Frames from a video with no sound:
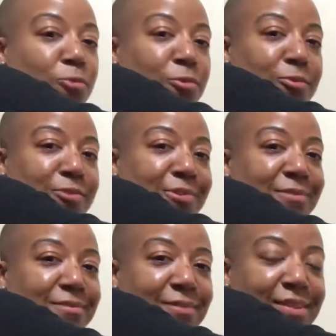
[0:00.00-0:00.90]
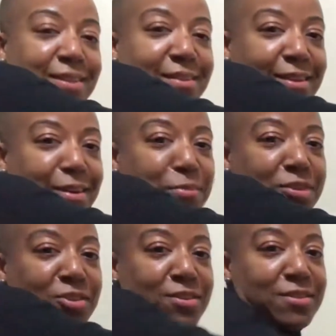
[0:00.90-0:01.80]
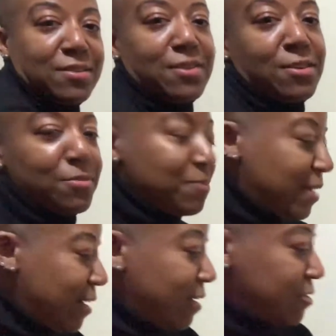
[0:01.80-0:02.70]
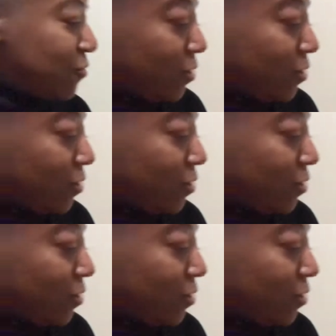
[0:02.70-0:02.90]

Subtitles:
rules, like I mentioned in my last